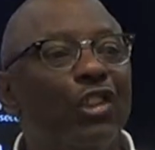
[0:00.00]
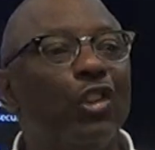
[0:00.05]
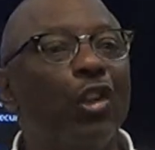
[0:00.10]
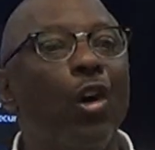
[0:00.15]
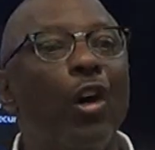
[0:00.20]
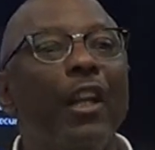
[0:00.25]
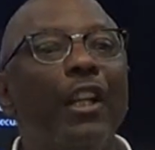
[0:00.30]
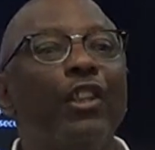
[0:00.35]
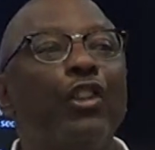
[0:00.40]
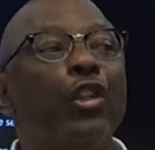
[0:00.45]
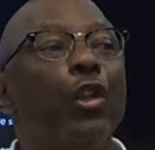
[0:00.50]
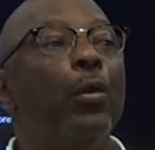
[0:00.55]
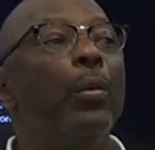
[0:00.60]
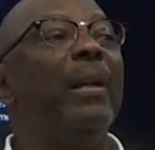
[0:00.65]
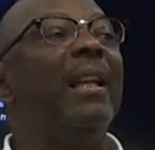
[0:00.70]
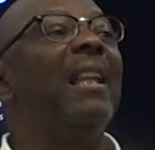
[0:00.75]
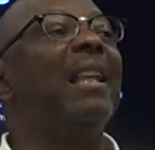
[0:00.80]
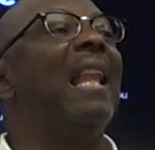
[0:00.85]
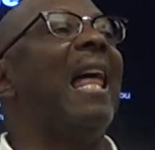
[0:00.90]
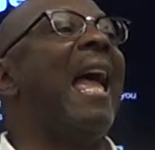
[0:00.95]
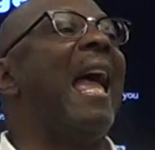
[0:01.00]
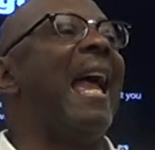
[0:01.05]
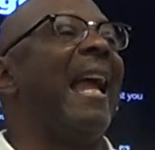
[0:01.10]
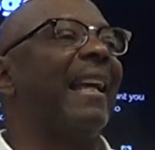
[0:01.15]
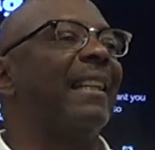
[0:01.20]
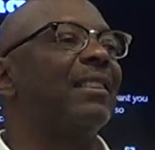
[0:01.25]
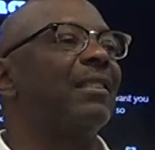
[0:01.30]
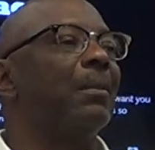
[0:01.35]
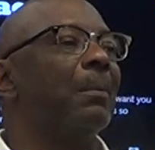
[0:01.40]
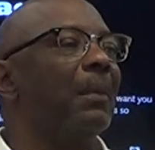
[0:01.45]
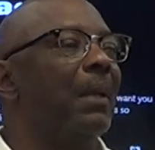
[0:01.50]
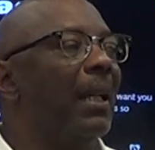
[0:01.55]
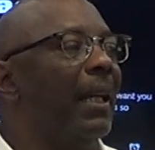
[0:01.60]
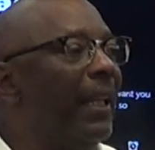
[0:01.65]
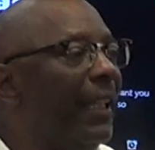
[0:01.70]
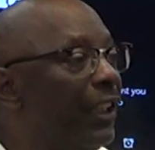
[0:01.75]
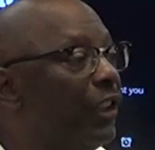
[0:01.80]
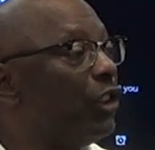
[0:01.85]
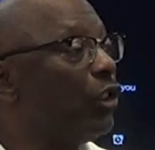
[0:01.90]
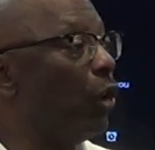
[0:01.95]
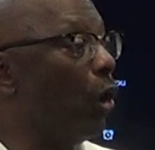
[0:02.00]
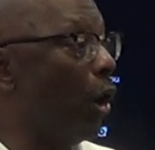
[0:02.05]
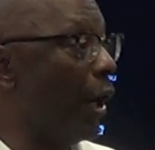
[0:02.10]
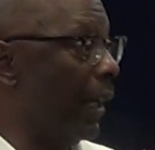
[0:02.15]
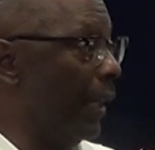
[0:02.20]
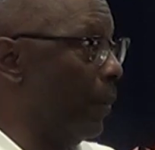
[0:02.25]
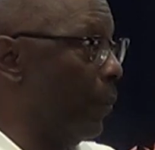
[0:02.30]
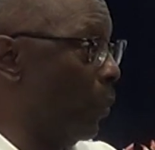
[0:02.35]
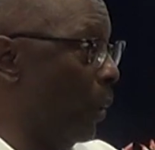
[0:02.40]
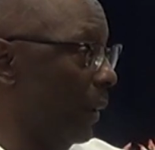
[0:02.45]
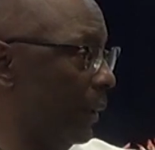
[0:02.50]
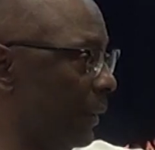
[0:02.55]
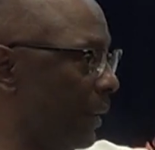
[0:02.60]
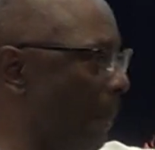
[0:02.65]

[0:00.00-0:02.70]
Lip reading: started to relax. He started, what